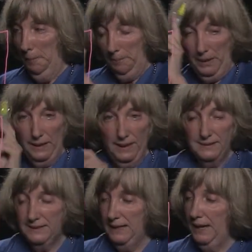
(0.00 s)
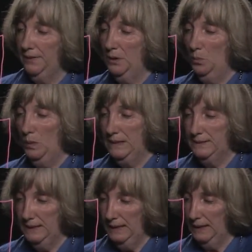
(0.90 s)
But let's say that we
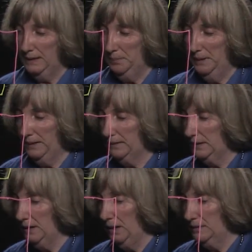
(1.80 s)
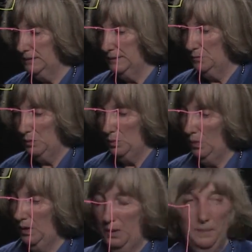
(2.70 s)
did meet the cognitive
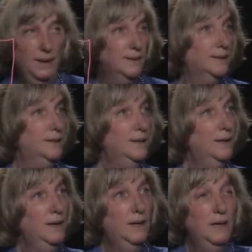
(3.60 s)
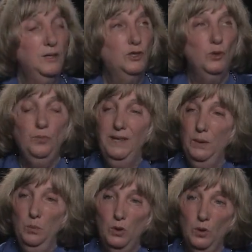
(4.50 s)
requirements. So then
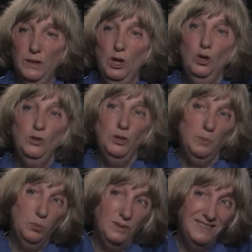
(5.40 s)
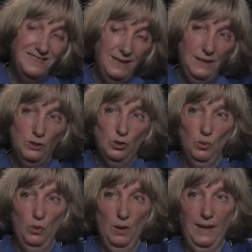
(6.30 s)
we're going to go to the
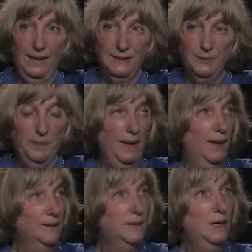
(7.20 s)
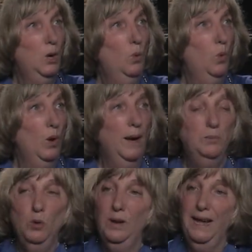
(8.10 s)
procedural aspect, where I'm
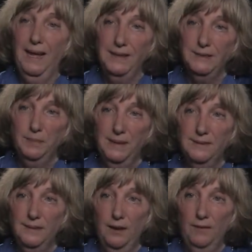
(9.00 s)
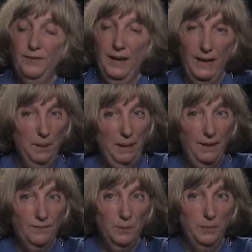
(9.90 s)
going to ask myself, am I
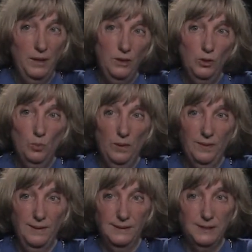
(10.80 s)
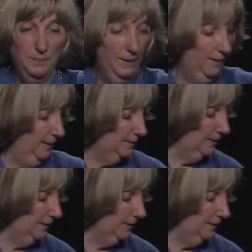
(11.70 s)
familiar with this splint?